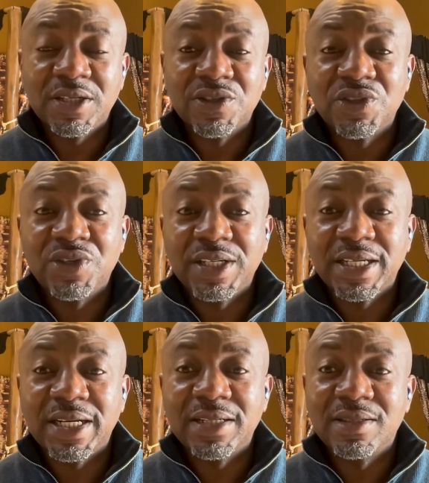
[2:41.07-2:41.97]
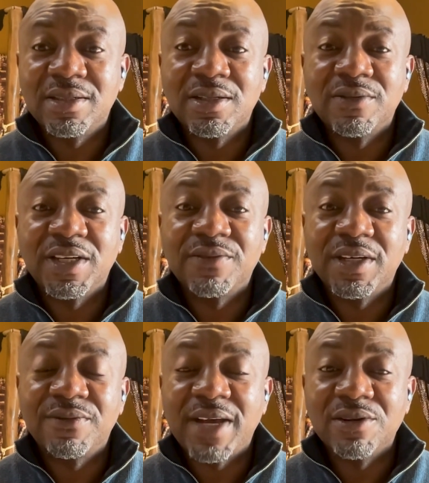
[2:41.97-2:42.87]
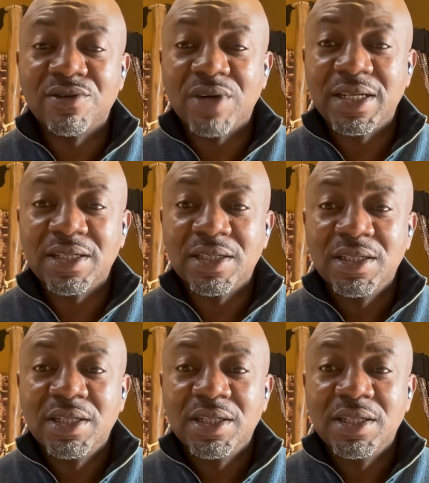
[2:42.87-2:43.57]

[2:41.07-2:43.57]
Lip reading: considering that it's a very, very fine grade.